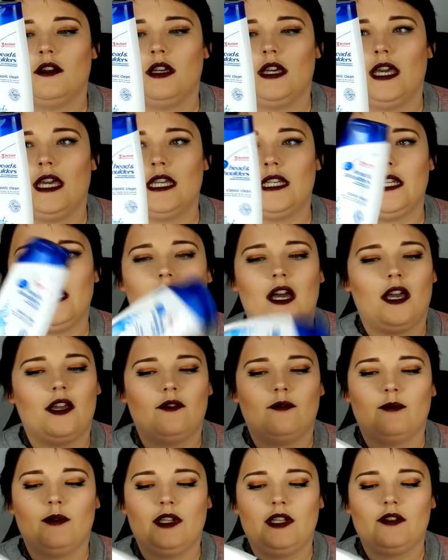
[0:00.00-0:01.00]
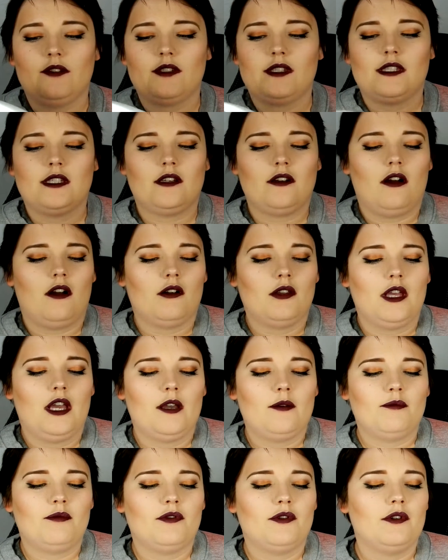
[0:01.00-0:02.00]
yeah, we used it all
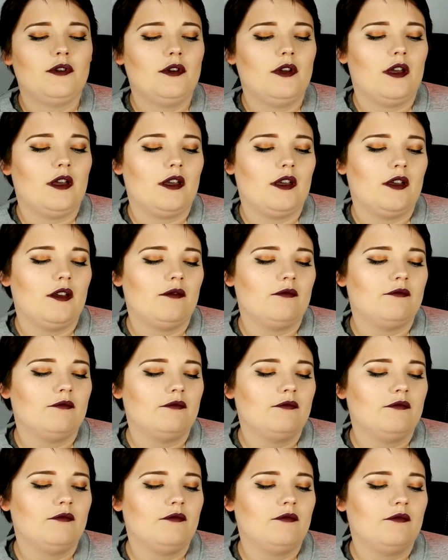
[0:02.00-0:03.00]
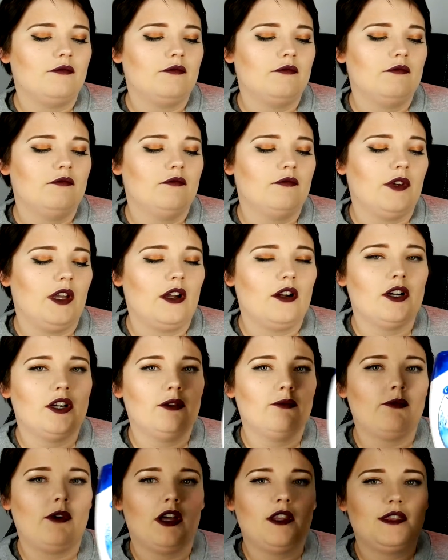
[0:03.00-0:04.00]
up. We
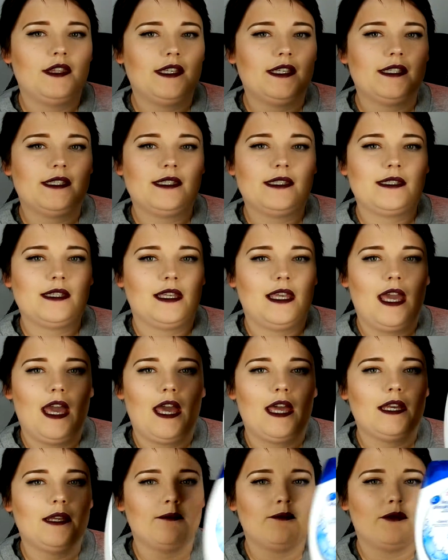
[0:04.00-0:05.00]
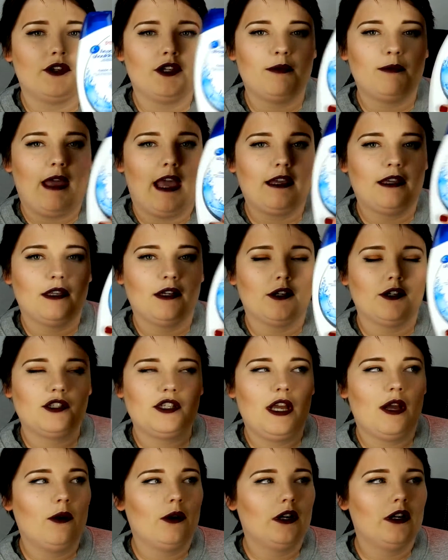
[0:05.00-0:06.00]
already bought this again and put it back in our
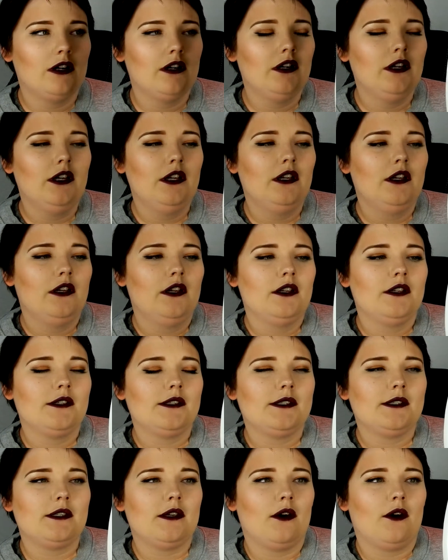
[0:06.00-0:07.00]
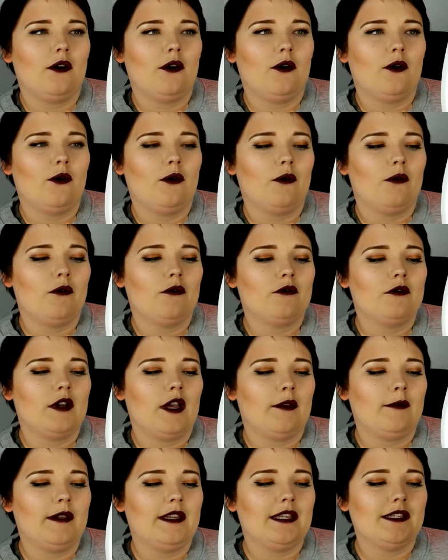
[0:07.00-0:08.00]
shower. So,
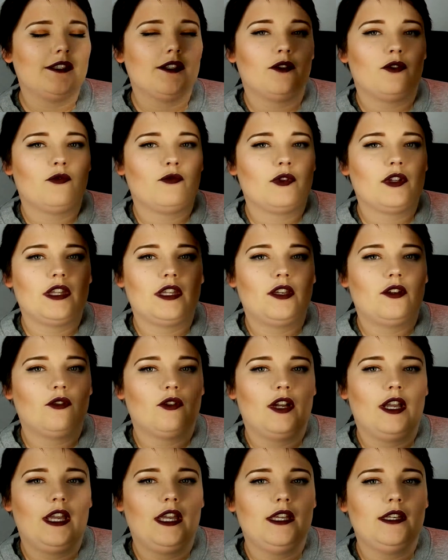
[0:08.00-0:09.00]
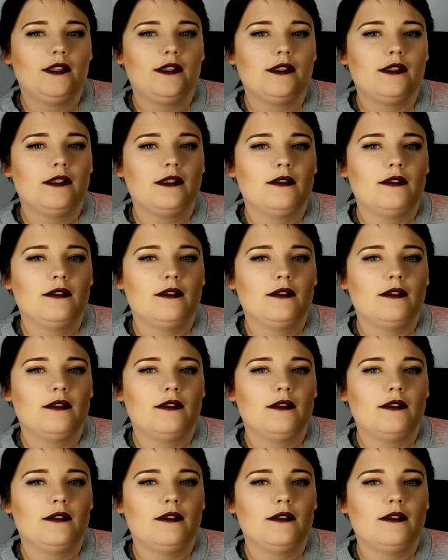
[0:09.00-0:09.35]
I mean, it's a really great